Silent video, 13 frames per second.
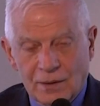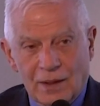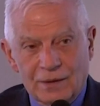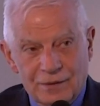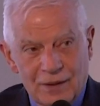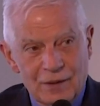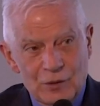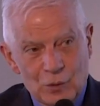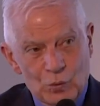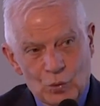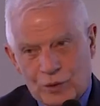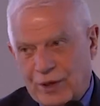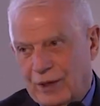And then the
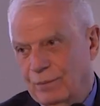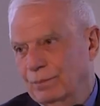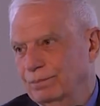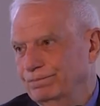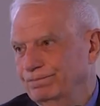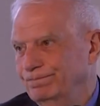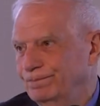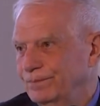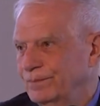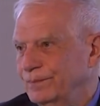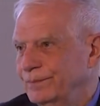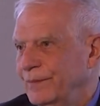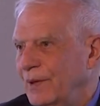war came.
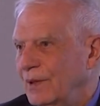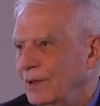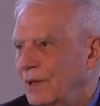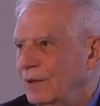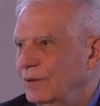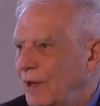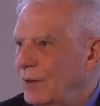And